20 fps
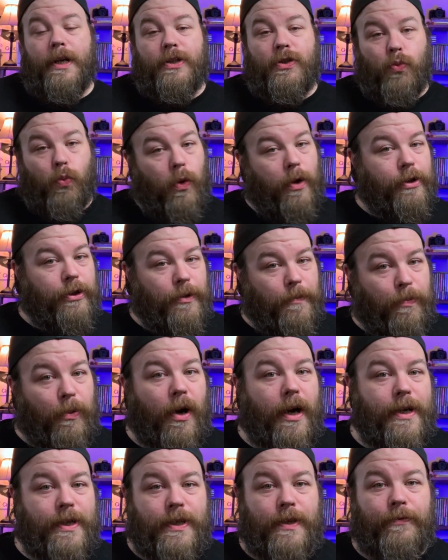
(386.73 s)
It's worth the
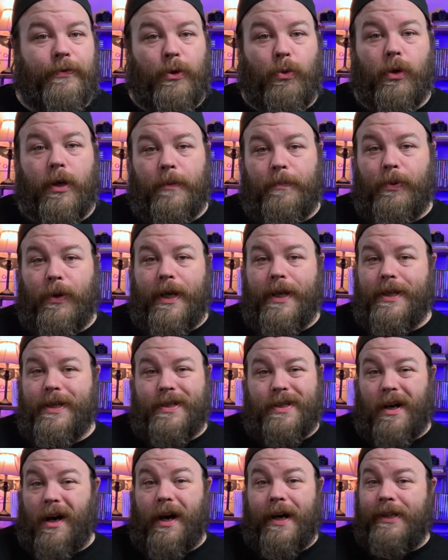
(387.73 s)
price if you want to play
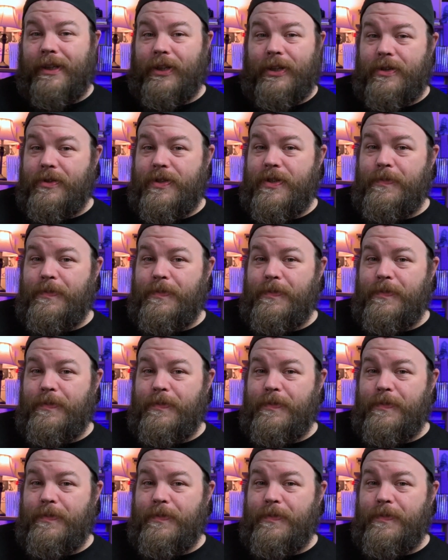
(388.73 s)
this odd little